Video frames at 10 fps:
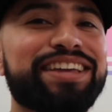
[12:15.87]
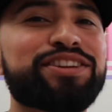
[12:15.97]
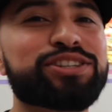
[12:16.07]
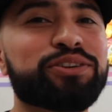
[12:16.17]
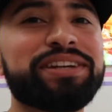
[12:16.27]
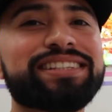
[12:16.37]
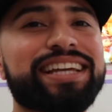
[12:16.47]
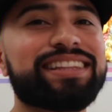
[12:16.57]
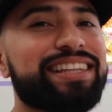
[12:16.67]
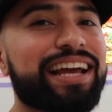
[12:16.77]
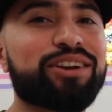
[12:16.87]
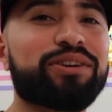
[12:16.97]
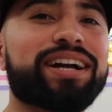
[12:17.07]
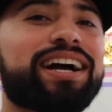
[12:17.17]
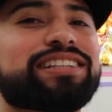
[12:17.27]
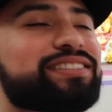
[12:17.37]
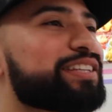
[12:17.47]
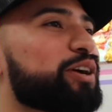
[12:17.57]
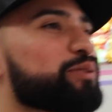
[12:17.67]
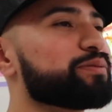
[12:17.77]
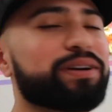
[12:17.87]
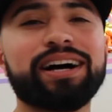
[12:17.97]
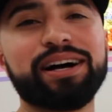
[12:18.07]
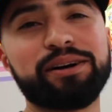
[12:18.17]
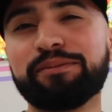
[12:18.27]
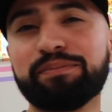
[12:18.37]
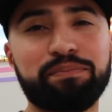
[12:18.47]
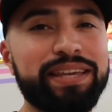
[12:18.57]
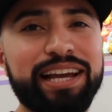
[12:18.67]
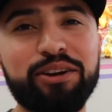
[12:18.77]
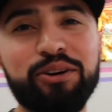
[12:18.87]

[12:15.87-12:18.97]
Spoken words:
there's only sandia locas, you know, piña